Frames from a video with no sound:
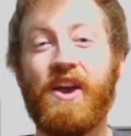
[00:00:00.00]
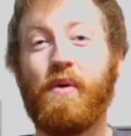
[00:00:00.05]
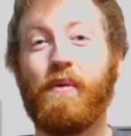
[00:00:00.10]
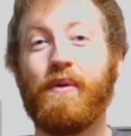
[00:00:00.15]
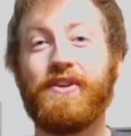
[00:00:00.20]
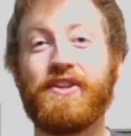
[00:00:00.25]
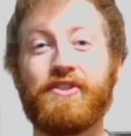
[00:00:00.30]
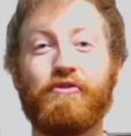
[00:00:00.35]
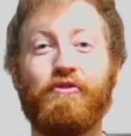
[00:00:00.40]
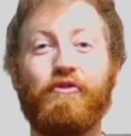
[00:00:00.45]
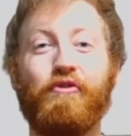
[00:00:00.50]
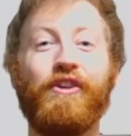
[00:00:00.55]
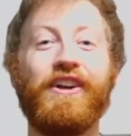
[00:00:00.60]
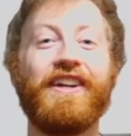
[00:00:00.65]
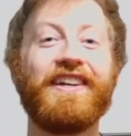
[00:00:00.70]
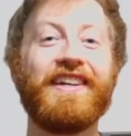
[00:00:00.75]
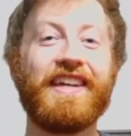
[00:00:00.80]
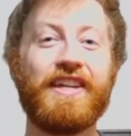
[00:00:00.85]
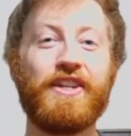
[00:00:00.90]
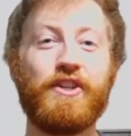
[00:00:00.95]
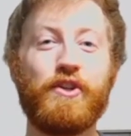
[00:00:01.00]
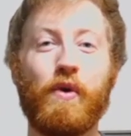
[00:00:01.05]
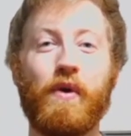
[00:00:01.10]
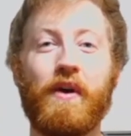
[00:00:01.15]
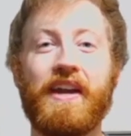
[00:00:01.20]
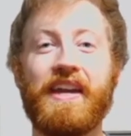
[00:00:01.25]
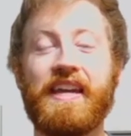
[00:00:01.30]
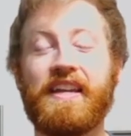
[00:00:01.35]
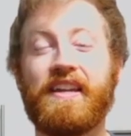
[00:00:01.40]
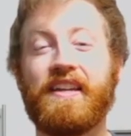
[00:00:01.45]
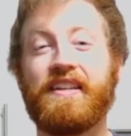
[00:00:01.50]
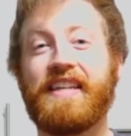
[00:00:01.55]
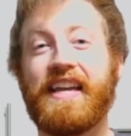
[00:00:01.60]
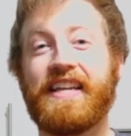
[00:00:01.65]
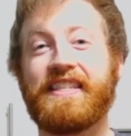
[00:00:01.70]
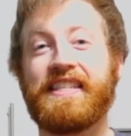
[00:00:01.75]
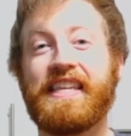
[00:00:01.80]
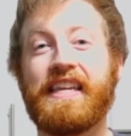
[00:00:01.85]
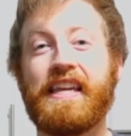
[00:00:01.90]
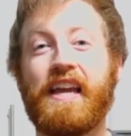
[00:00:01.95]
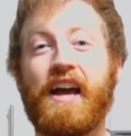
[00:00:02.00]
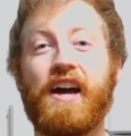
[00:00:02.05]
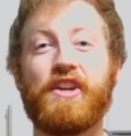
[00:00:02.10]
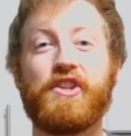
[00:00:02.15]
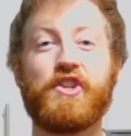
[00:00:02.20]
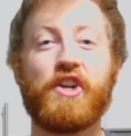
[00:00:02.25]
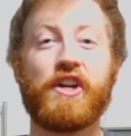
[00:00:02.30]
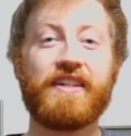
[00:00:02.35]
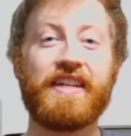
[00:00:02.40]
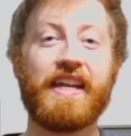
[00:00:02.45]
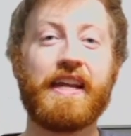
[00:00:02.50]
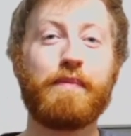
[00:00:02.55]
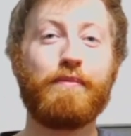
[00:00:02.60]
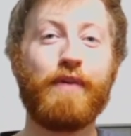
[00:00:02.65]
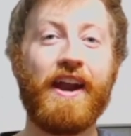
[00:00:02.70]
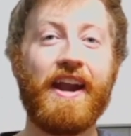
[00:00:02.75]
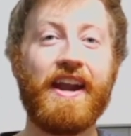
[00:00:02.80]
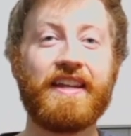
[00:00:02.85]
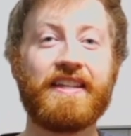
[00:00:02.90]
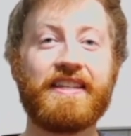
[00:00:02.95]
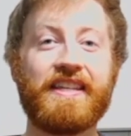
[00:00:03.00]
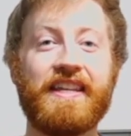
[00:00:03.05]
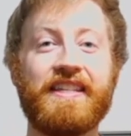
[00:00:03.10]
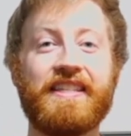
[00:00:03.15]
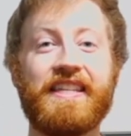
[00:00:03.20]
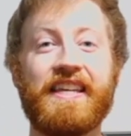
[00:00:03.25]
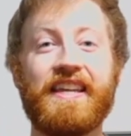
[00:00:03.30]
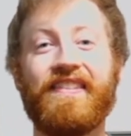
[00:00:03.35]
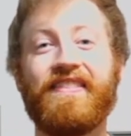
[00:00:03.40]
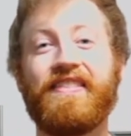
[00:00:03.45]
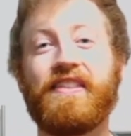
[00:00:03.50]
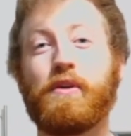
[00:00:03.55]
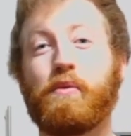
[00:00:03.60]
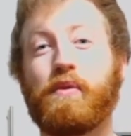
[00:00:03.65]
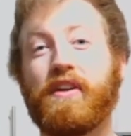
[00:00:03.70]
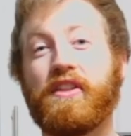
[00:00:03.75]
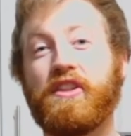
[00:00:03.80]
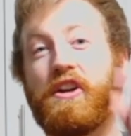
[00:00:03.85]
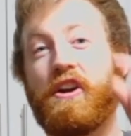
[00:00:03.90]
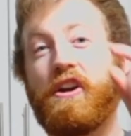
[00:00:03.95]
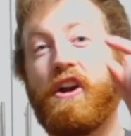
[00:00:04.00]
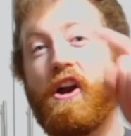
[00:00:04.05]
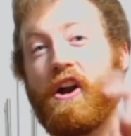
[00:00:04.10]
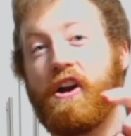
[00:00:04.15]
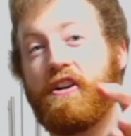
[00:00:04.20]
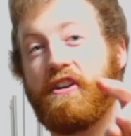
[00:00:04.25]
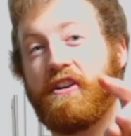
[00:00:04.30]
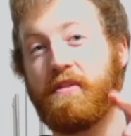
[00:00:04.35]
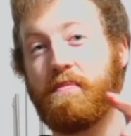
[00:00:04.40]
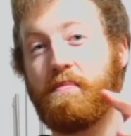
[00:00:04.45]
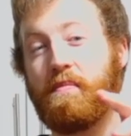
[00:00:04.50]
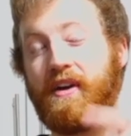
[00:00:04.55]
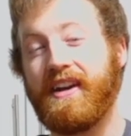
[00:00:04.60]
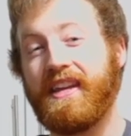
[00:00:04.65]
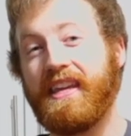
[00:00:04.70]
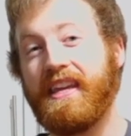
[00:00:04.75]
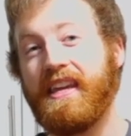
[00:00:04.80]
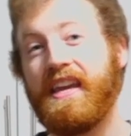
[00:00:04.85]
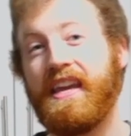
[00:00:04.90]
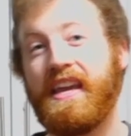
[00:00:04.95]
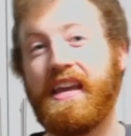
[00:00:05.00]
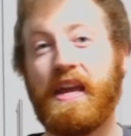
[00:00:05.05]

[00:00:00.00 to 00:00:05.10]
We just really enjoy testing Shark Tank products and seeing if they're worth your hard-earned money